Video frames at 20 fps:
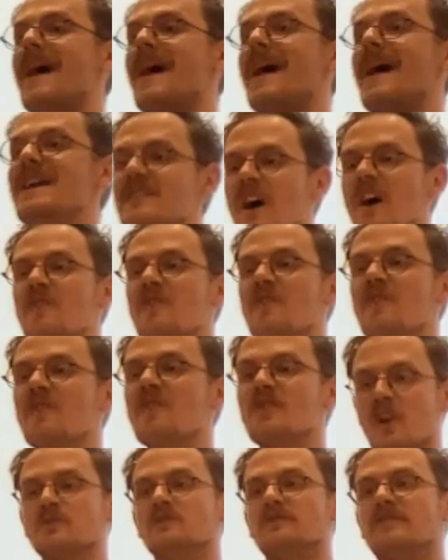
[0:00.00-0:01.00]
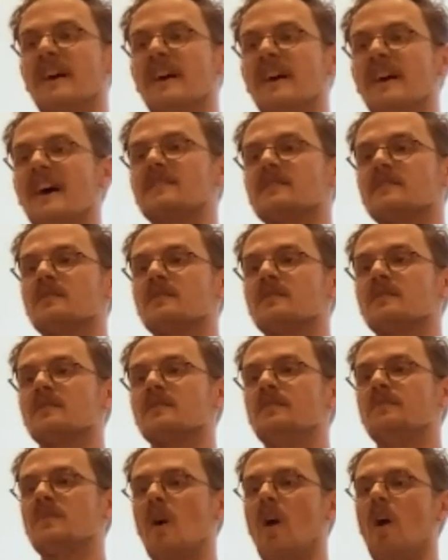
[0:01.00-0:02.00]
the main and the total
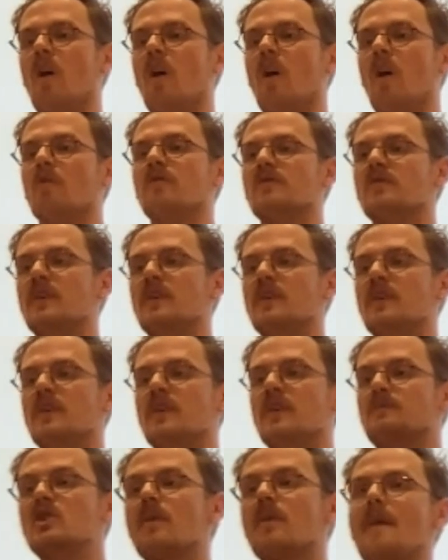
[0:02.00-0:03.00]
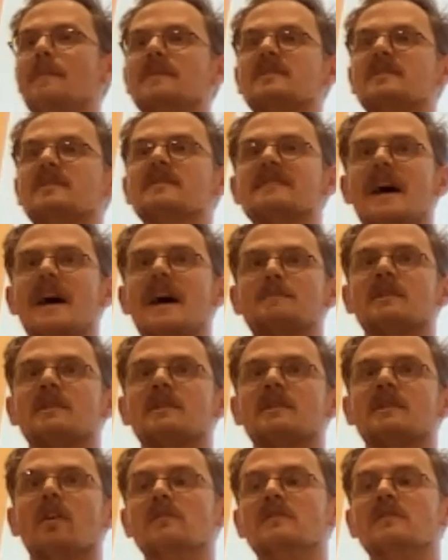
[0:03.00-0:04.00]
effects of the two parameters,
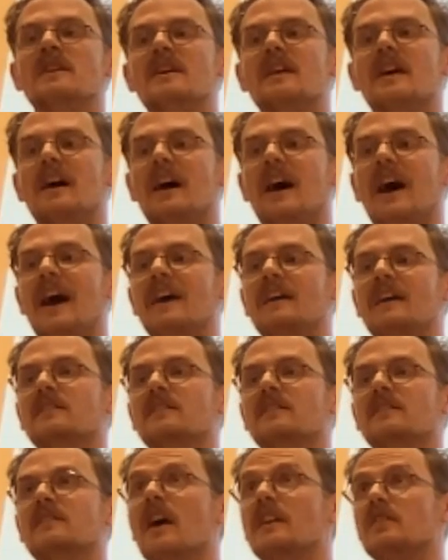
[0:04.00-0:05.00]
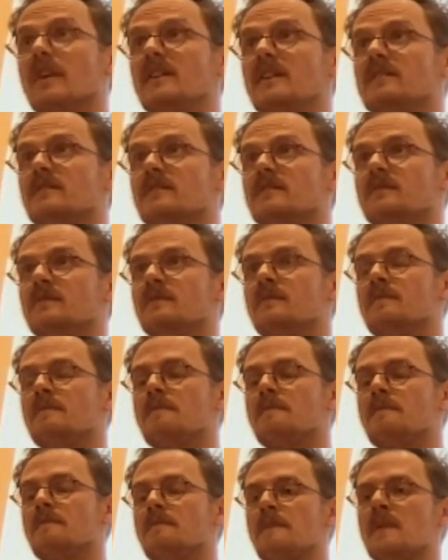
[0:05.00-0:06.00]
epsilon and learning rate,
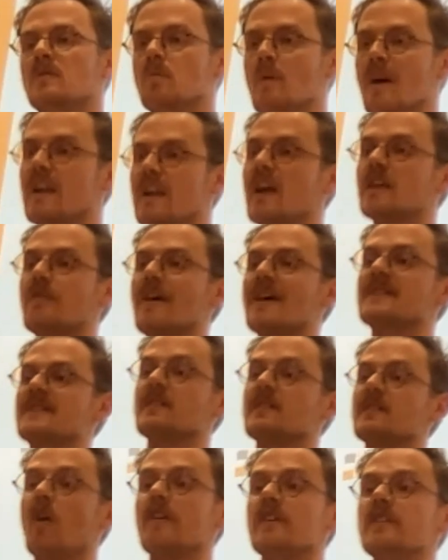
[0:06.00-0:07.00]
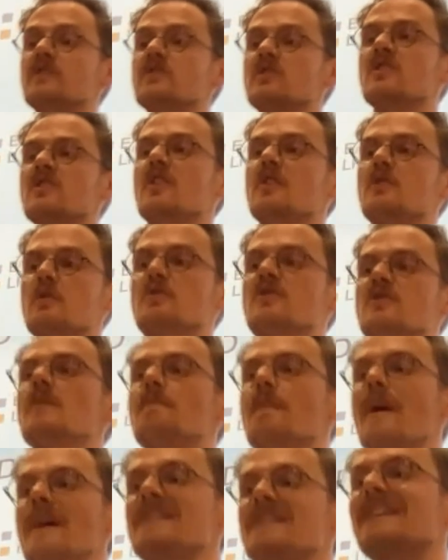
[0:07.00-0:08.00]
where learning rate is in orange, you'll see
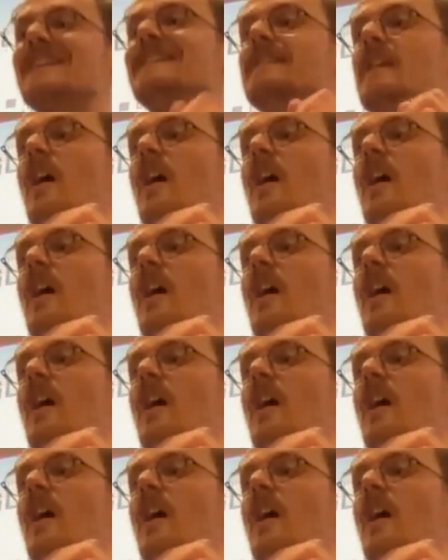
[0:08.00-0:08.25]
that basically